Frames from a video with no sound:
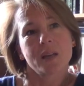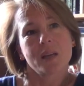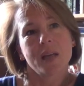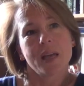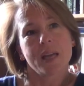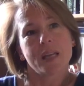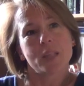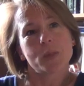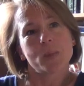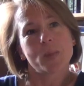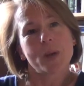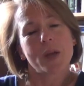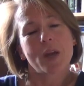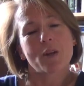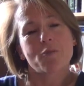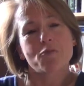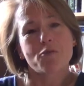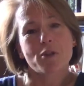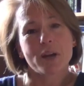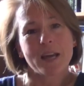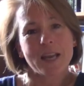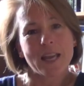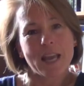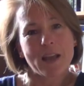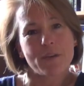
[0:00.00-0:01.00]
it's become
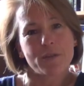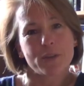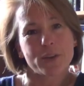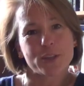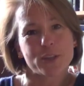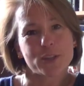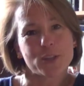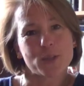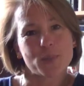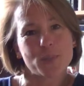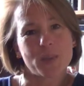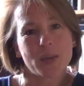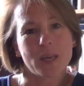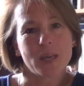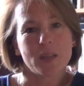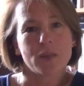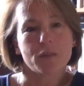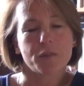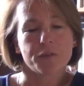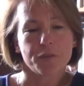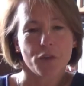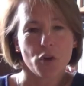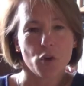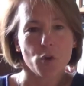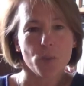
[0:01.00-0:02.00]
really evident to me that
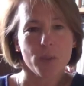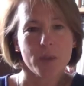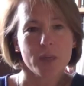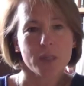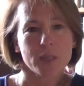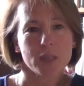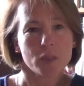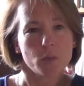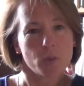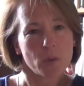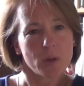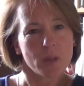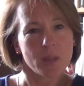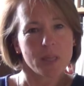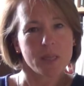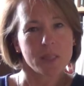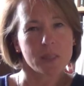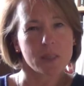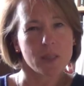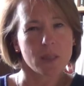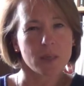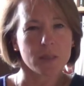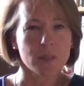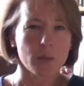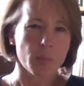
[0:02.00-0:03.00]
phobias is one of these
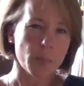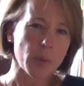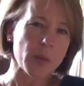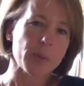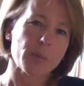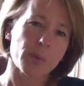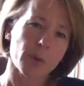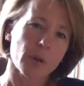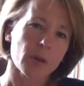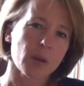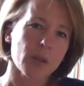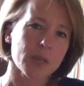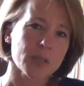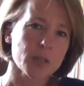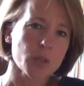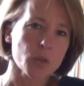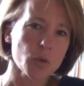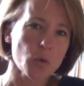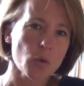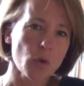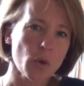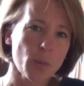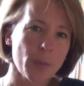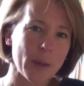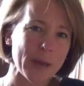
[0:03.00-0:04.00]
things that people don't like to
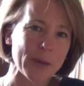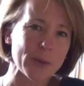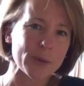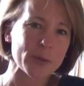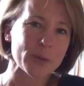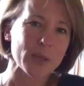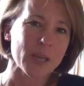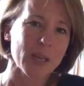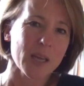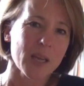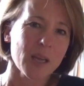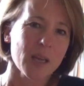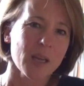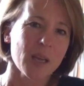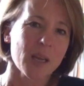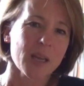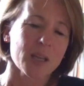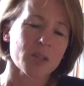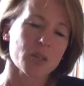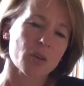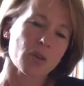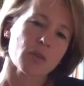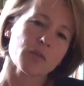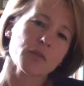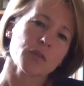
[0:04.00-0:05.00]
talk about.
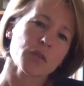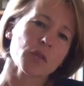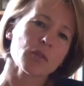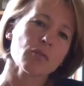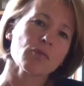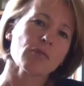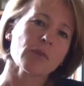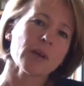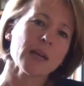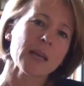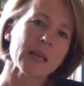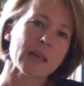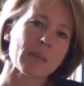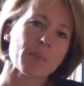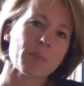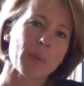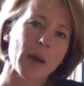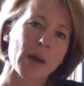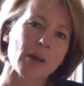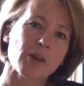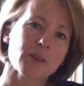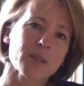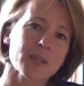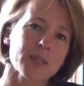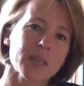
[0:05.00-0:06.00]
It's often really
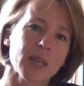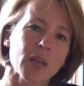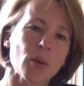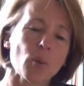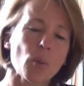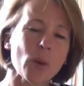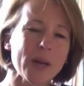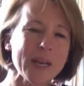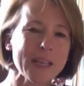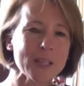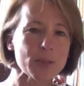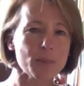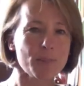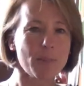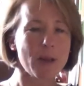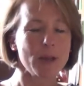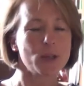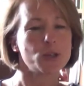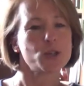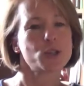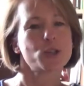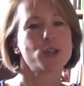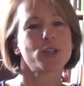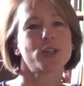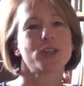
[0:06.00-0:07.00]
embarrassing, and when it's
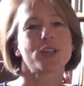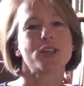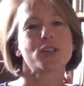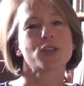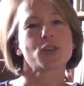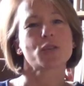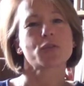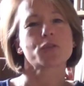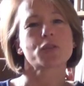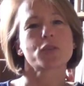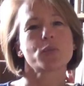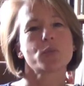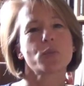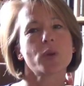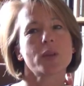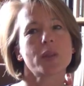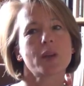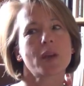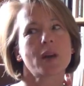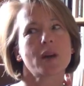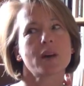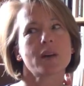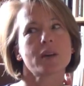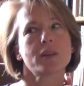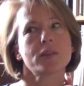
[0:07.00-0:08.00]
mentioned, it's often with a
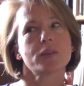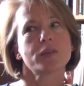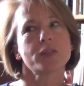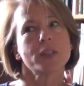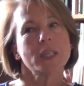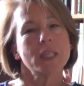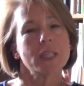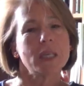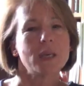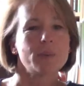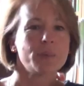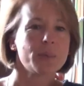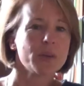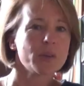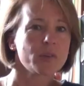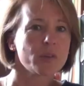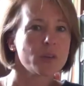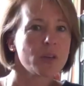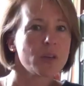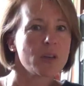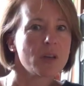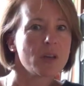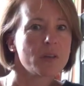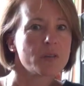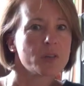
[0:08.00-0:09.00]
kind of bit of a
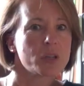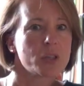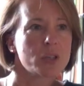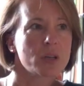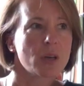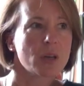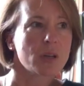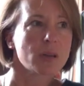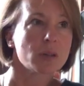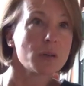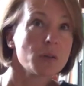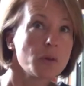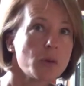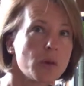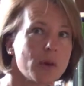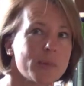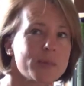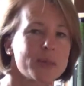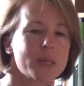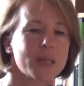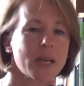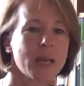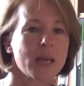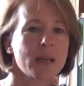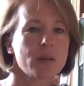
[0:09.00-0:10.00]
nervous chuckle, oh, I'm
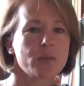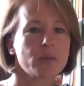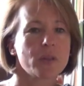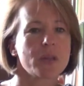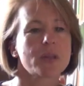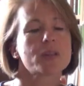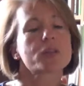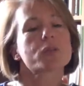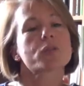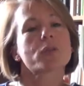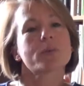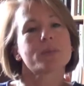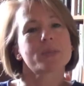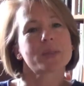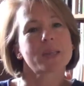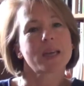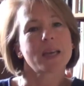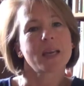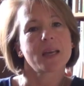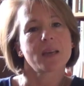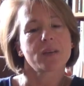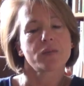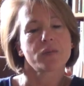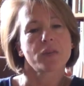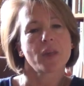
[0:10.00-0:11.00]
scared of this or I'm
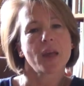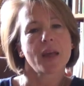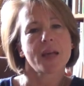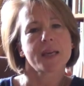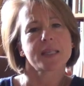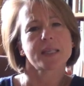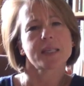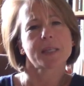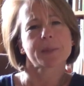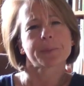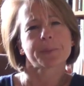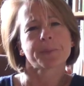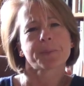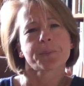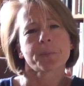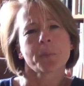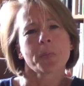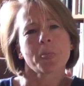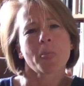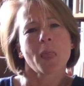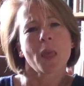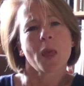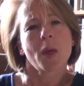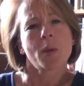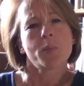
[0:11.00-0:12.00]
scared of that,
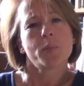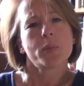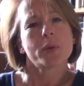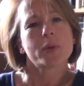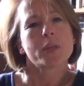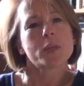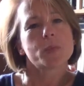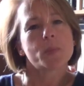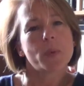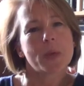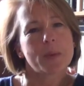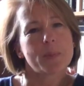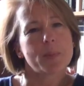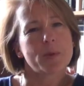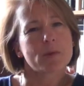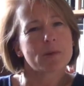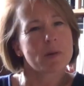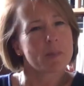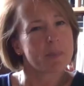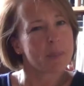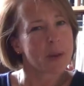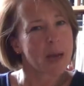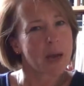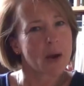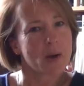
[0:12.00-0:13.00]
because people are
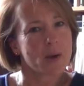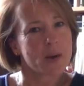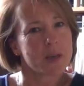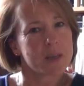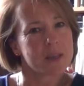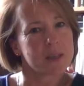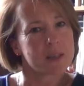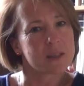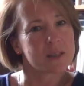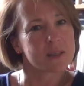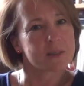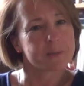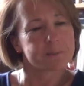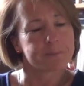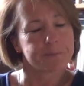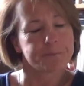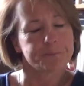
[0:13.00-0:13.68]
embarrassed.